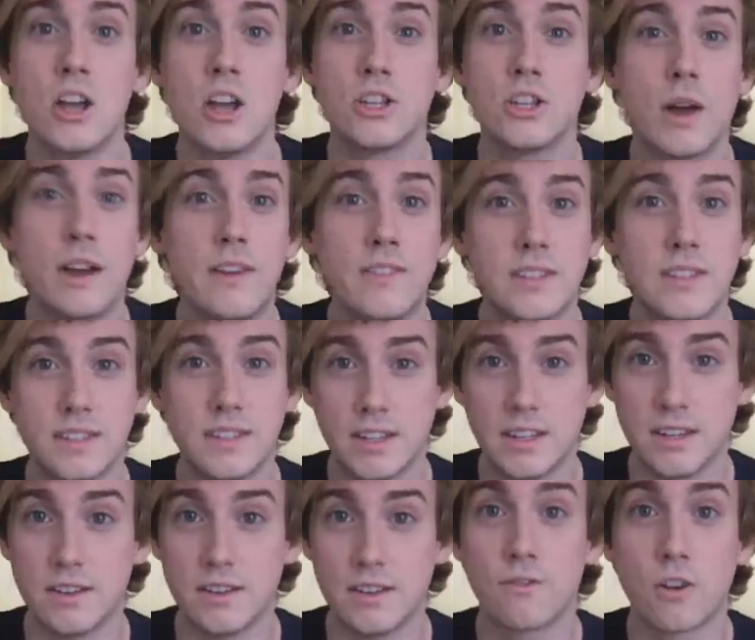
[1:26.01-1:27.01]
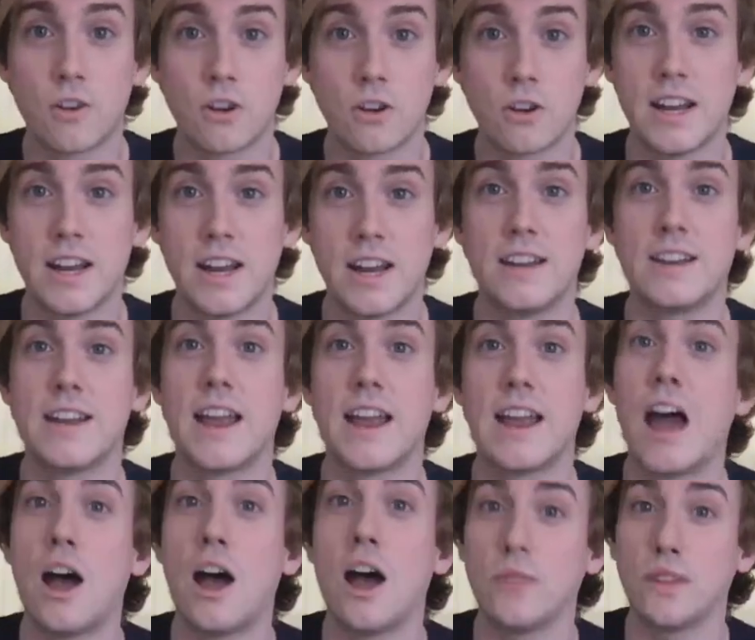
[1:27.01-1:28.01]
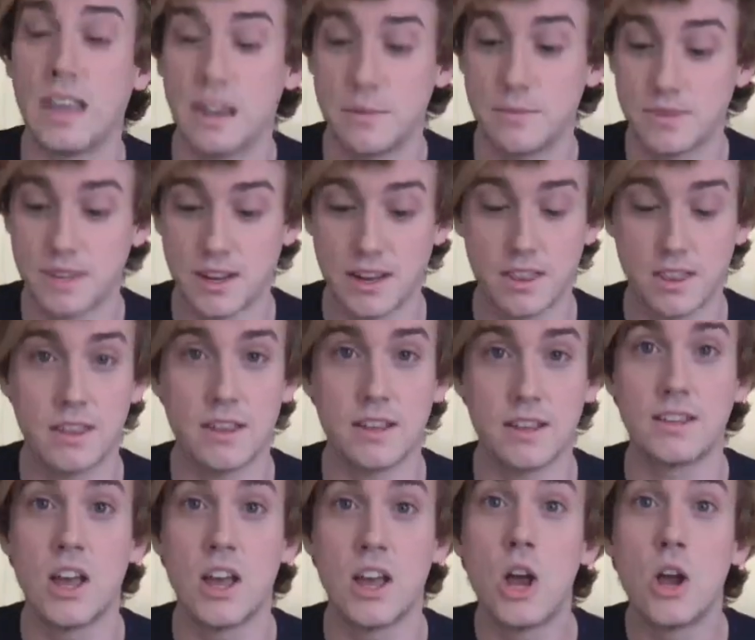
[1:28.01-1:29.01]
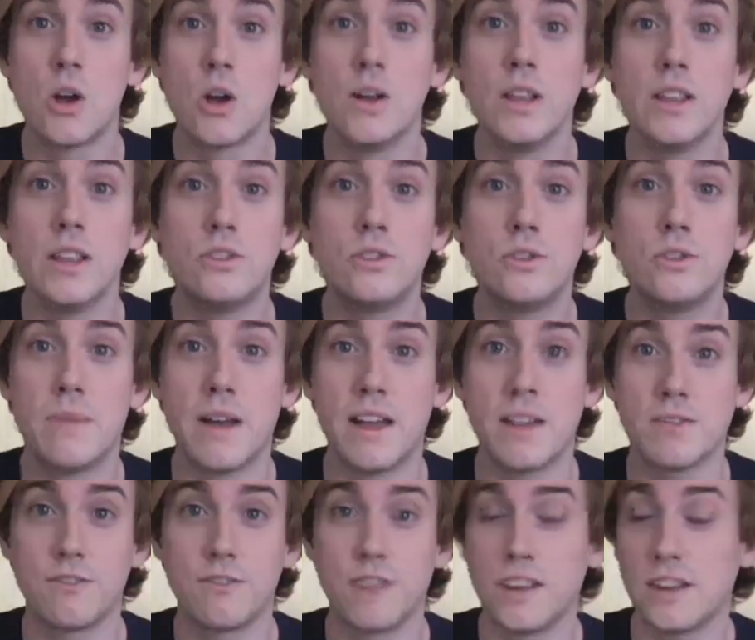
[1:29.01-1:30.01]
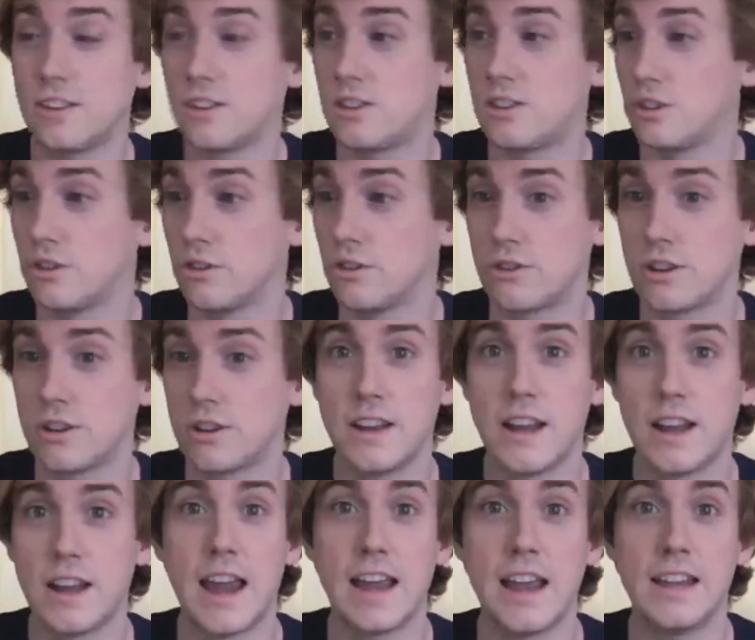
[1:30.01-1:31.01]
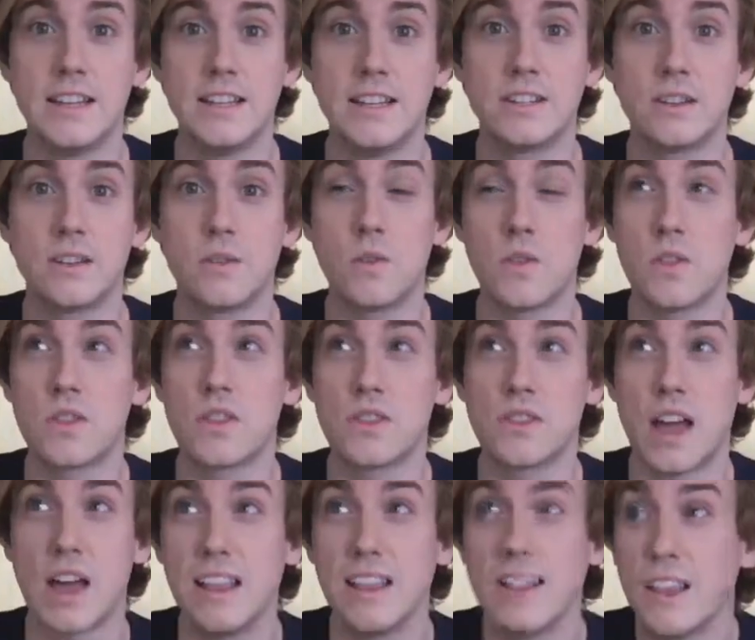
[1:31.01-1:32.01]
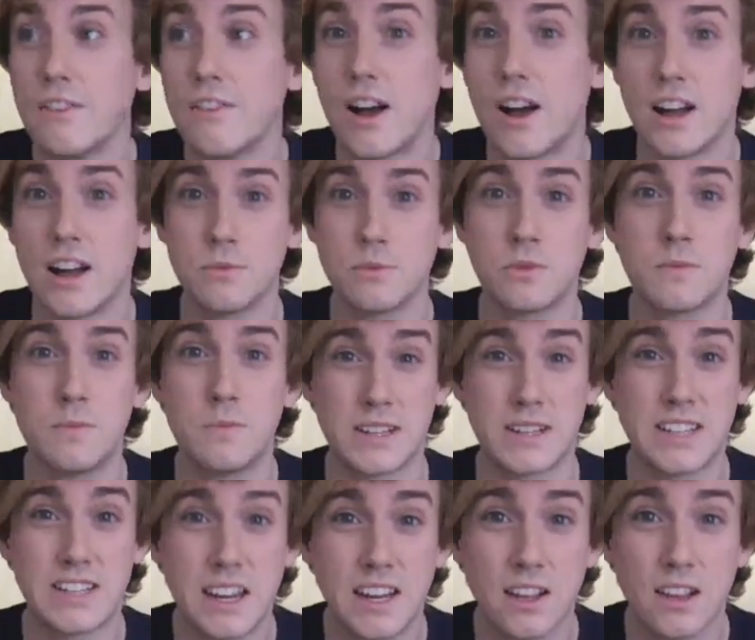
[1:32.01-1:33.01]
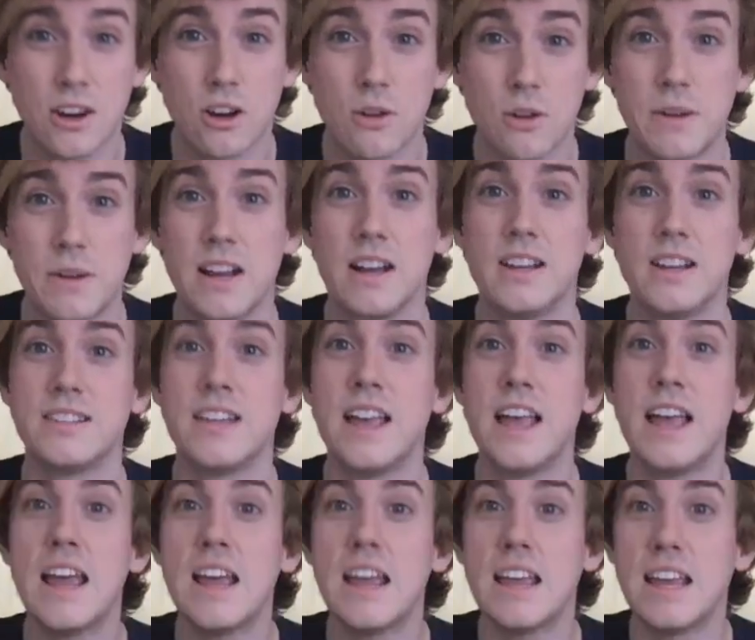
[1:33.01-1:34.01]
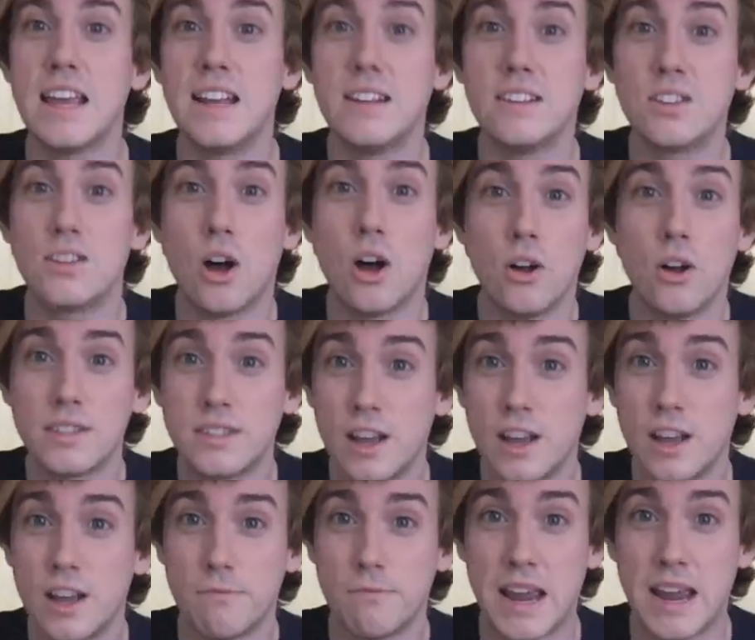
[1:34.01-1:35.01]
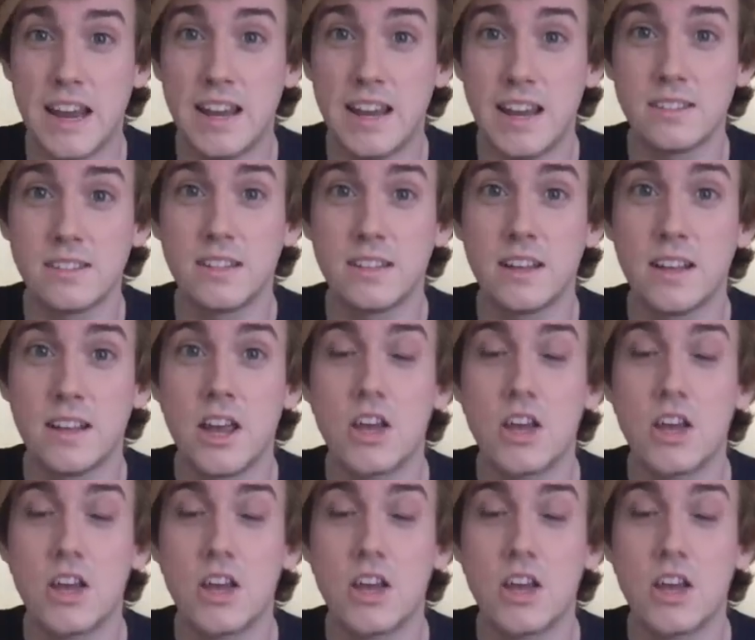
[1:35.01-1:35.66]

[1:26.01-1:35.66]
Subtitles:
So I've seen firsthand how the games like this really do benefit children, and I love Osmo in particular because it is all self-paced.